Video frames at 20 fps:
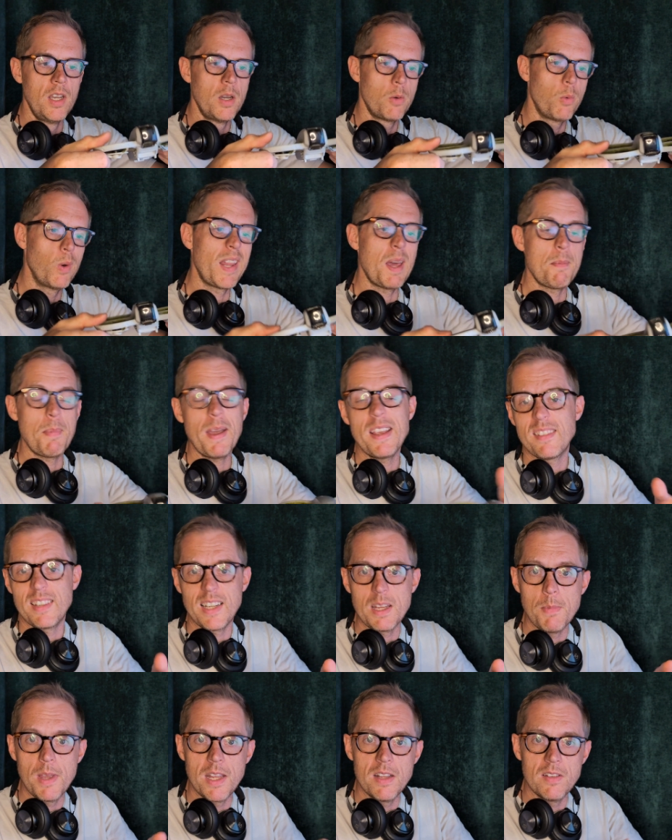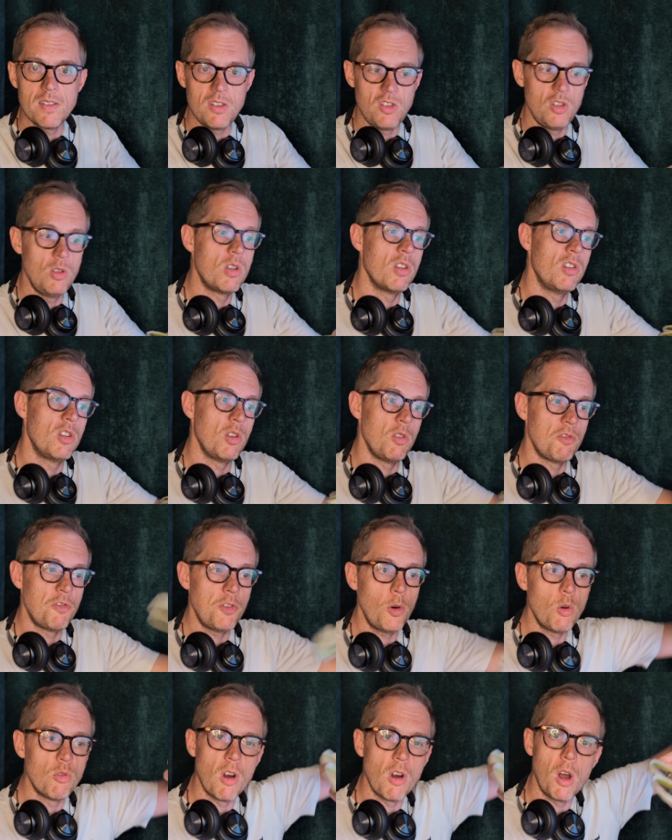What that basically means is you can do
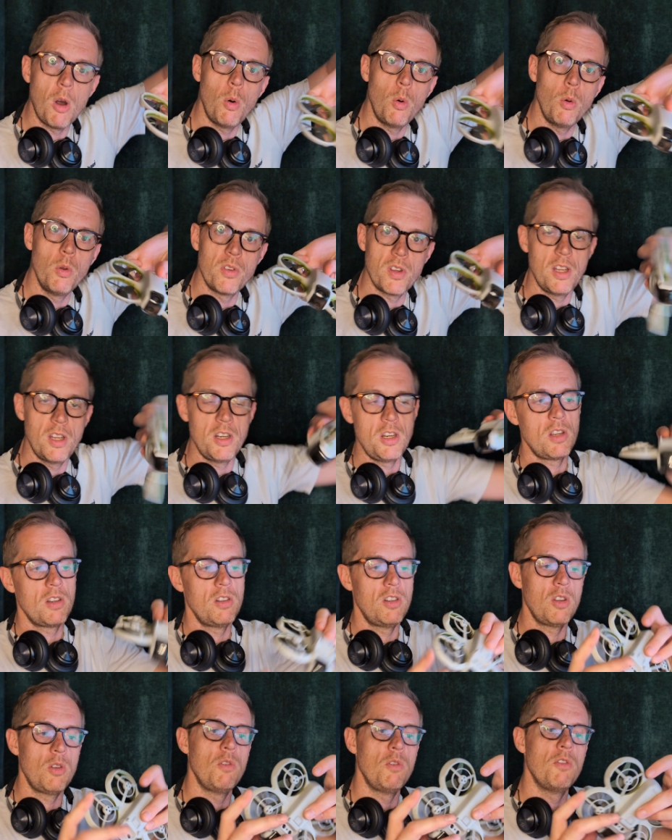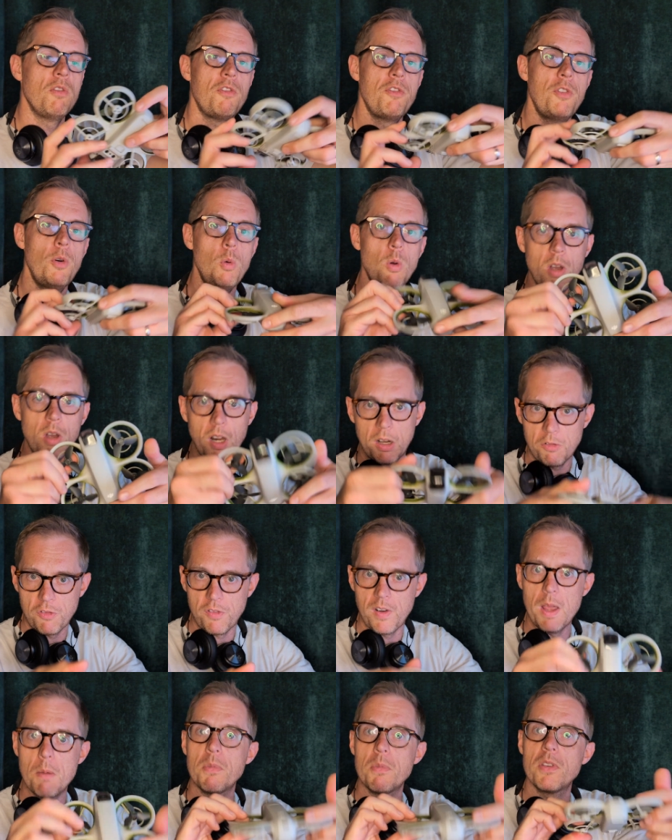full rolls and you can do full kind of
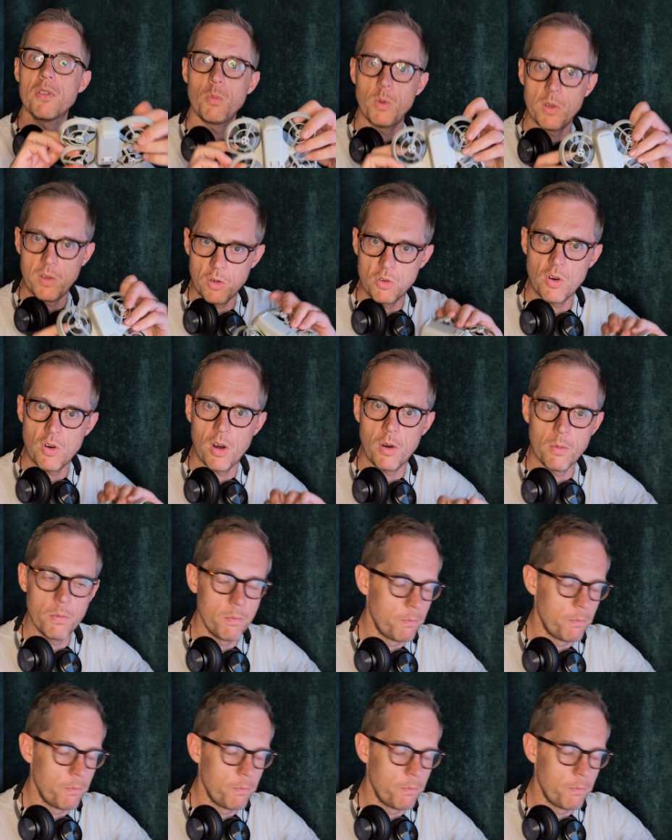flips with your drone.